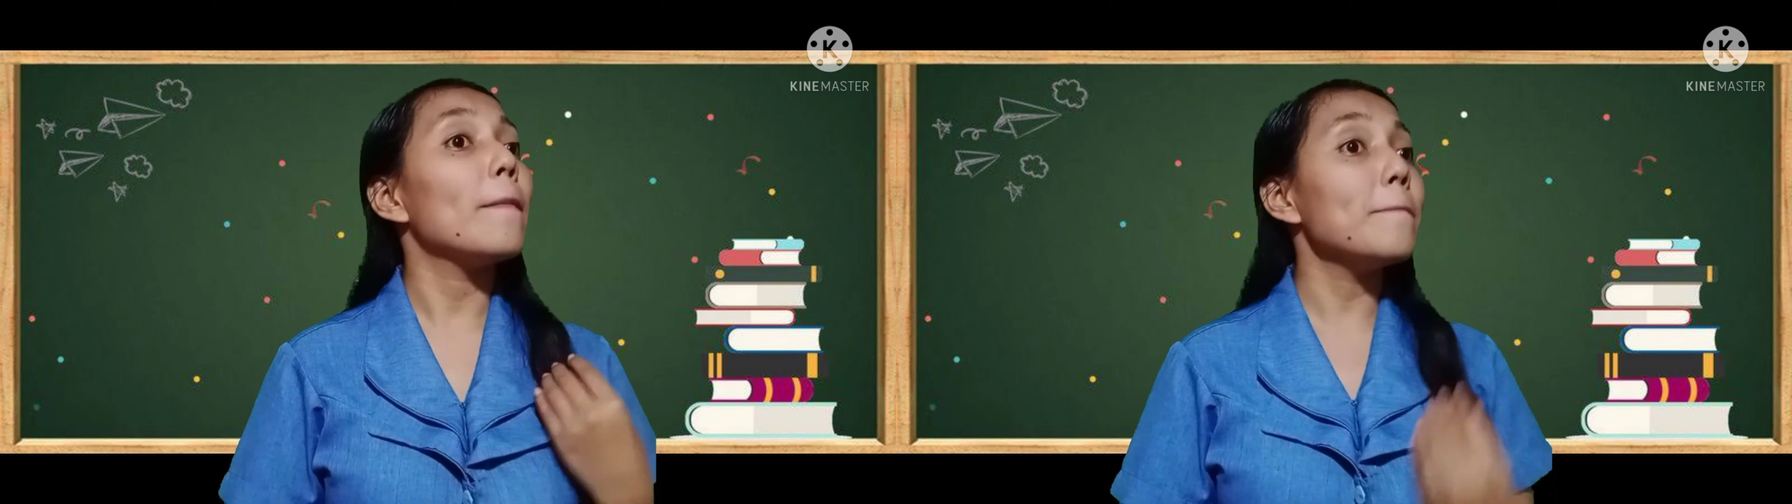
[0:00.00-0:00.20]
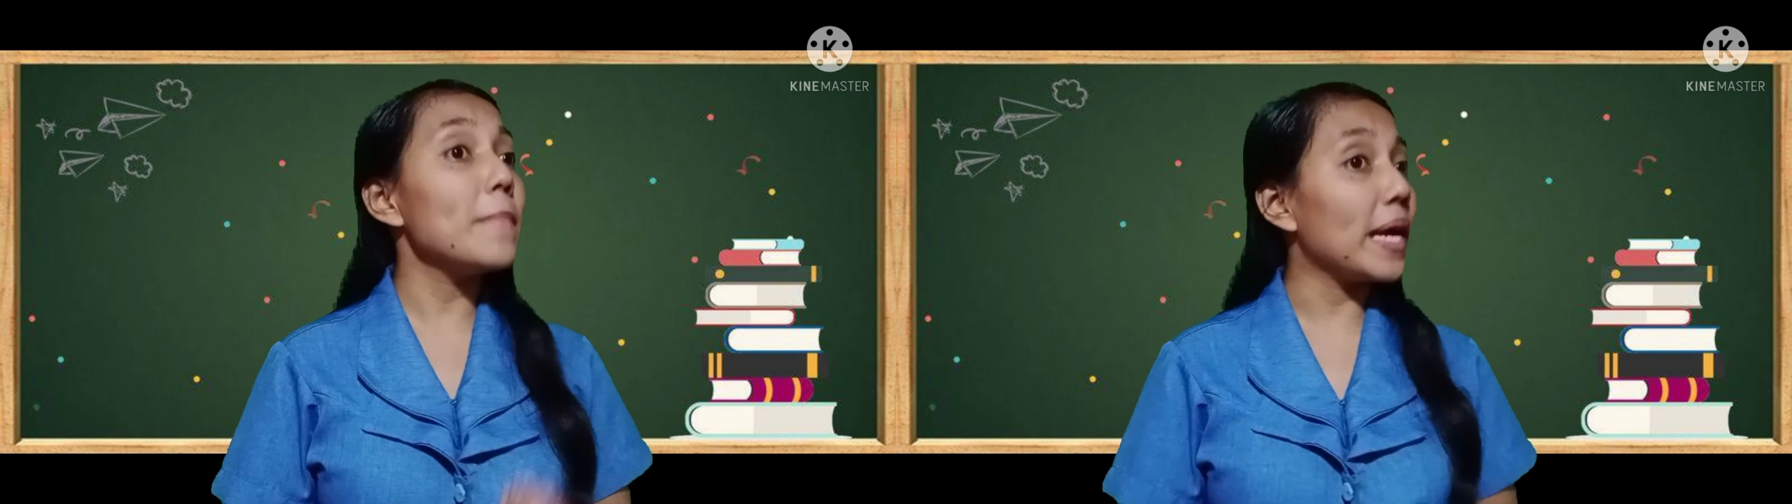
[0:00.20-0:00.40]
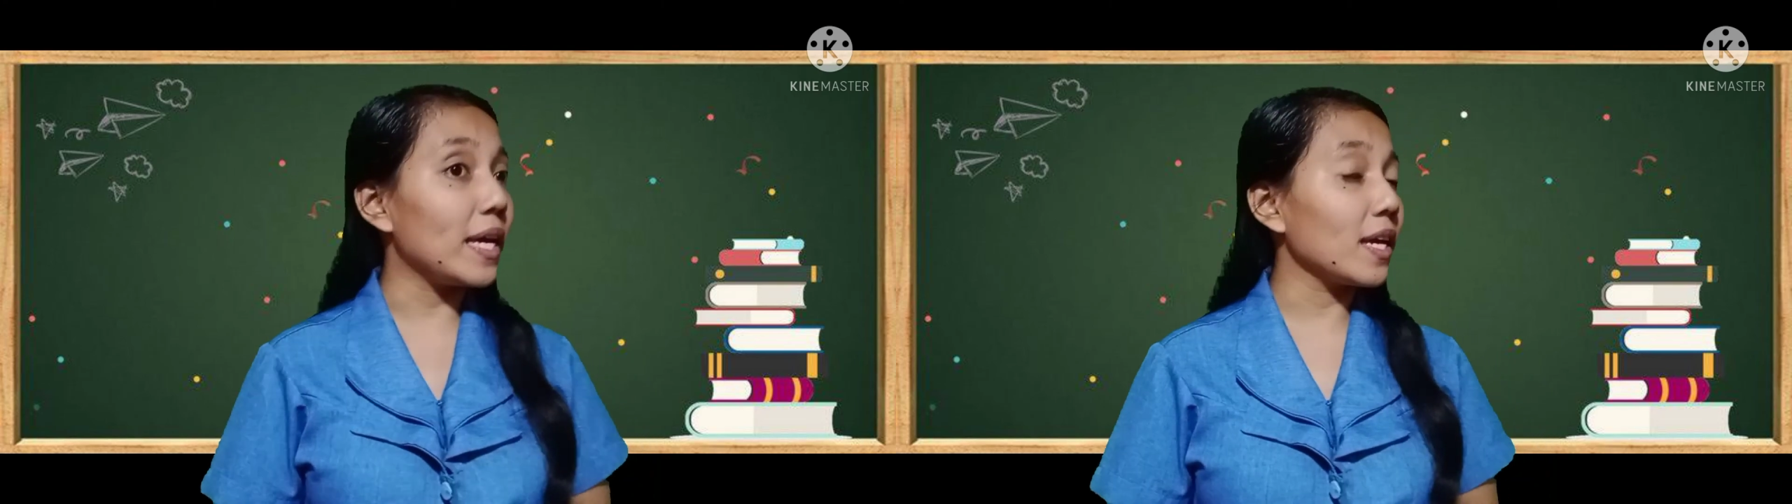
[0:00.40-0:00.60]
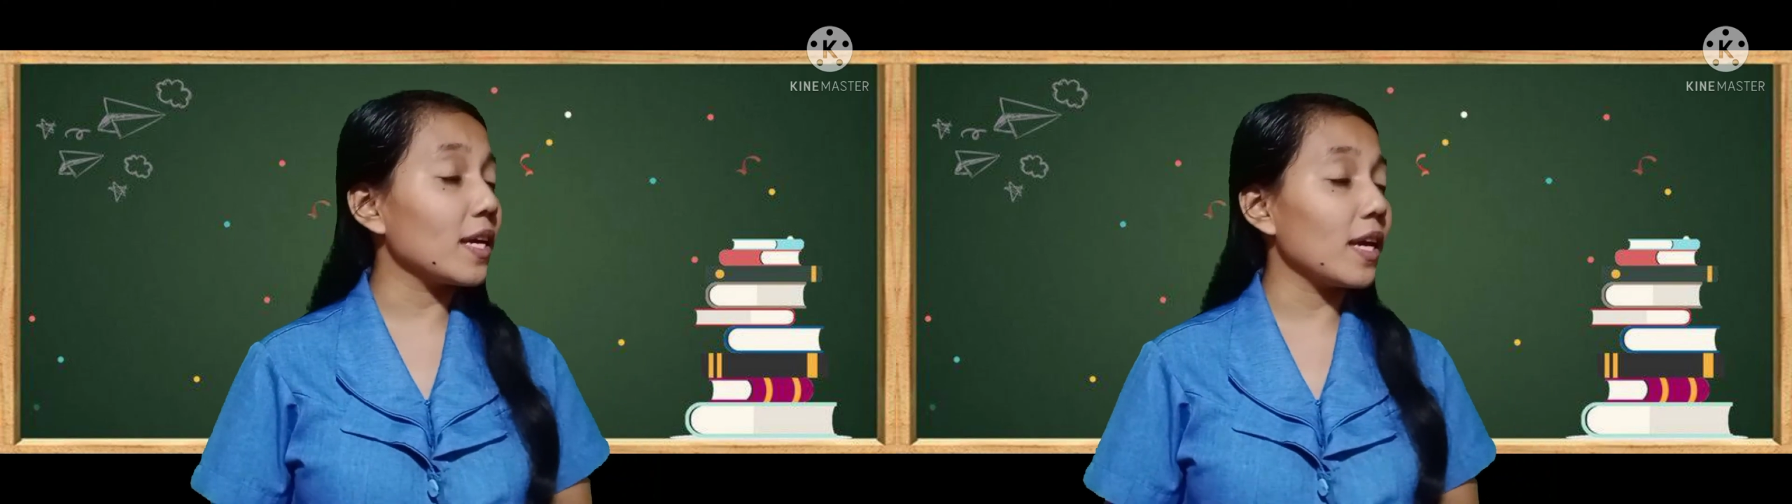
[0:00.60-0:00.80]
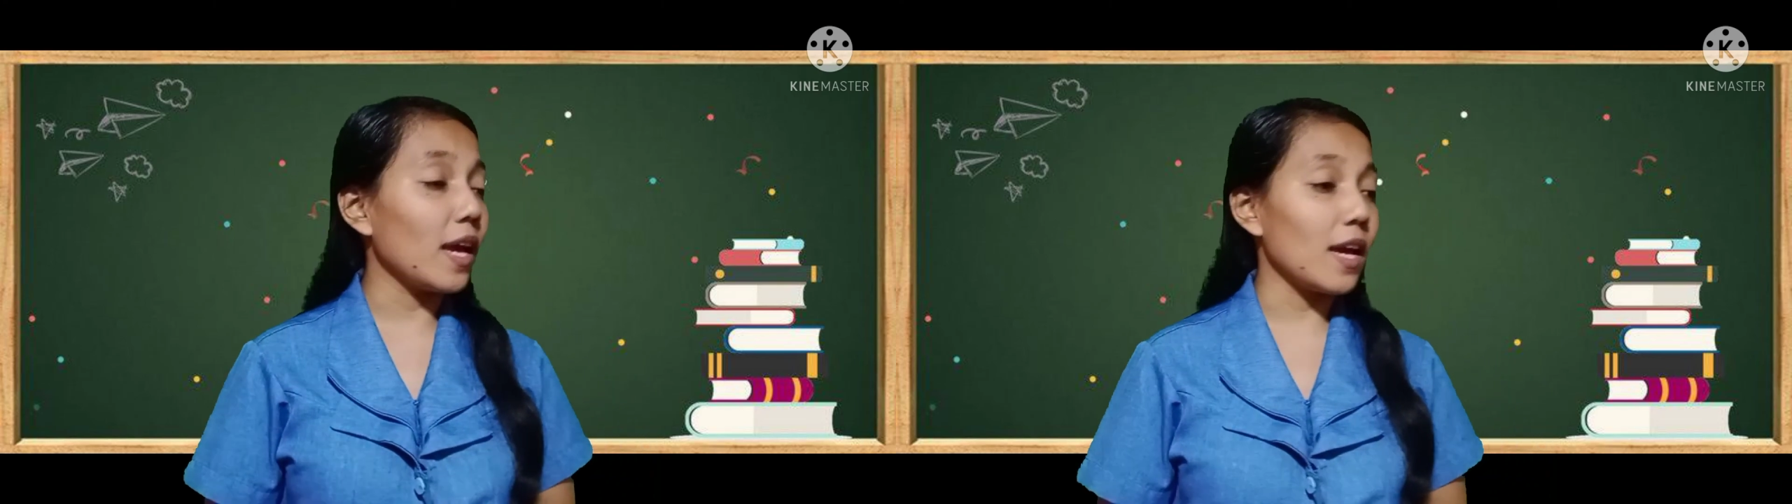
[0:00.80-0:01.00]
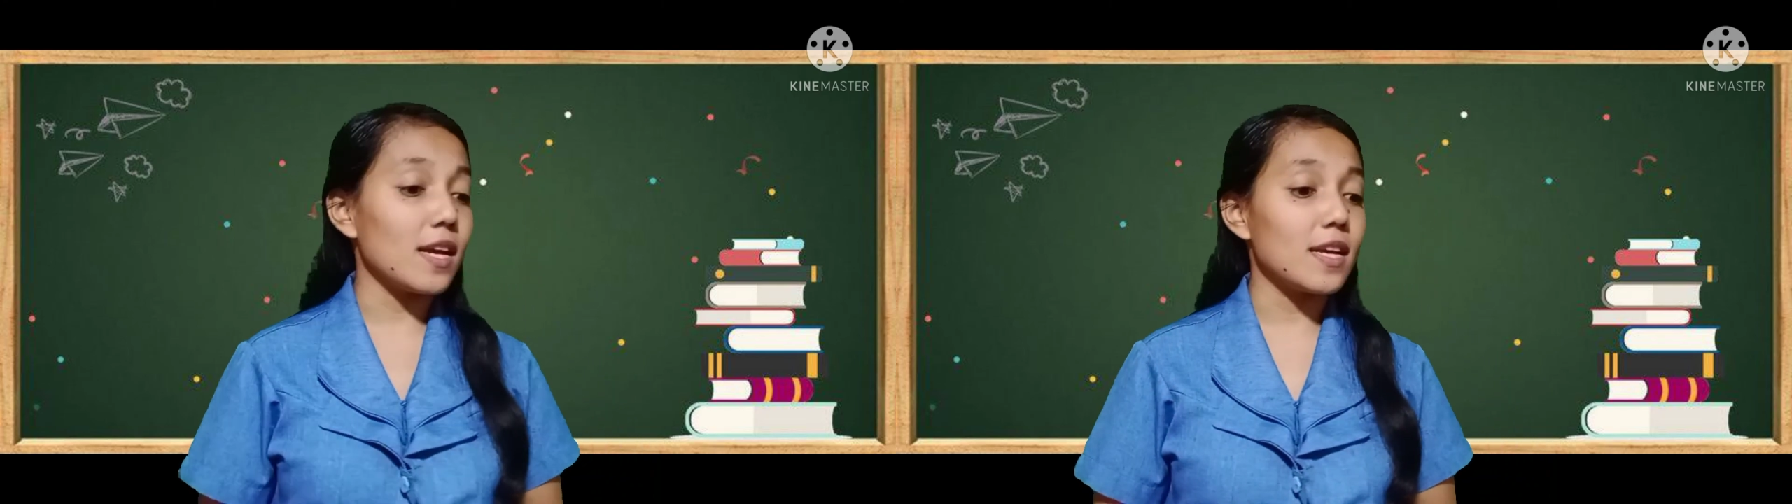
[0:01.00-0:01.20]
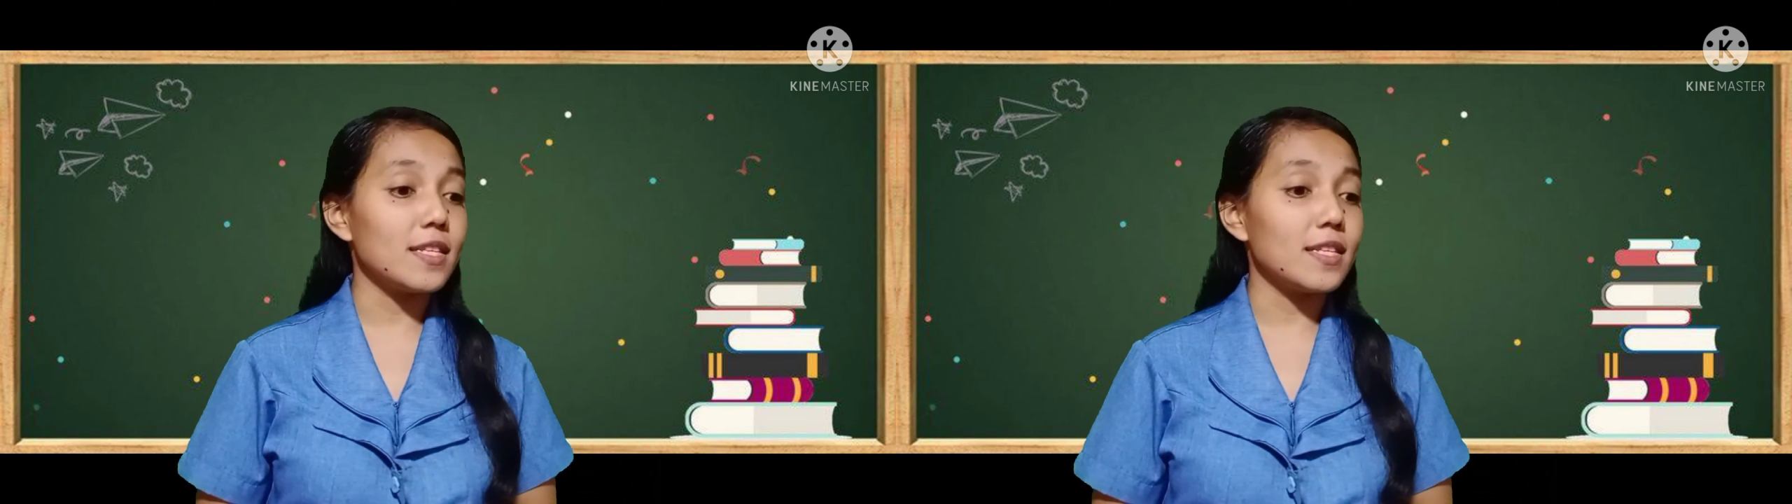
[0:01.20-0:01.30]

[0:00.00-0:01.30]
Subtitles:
make a